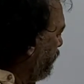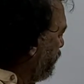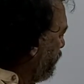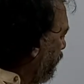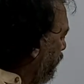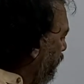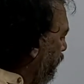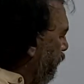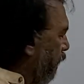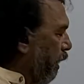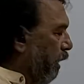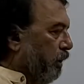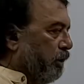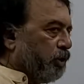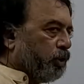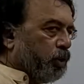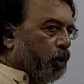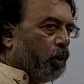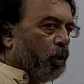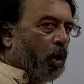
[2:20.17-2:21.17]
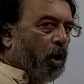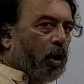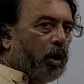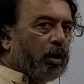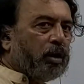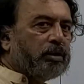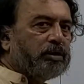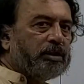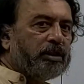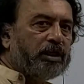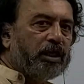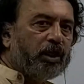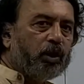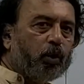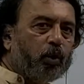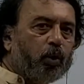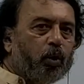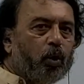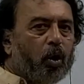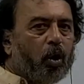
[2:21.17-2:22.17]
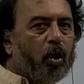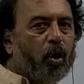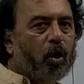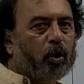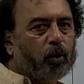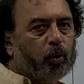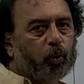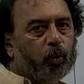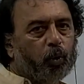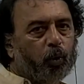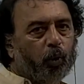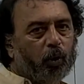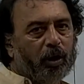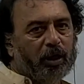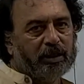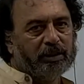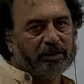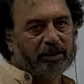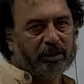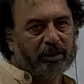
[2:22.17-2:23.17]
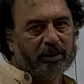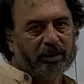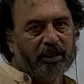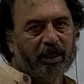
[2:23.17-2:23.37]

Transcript: the so-called zero autocorrelation.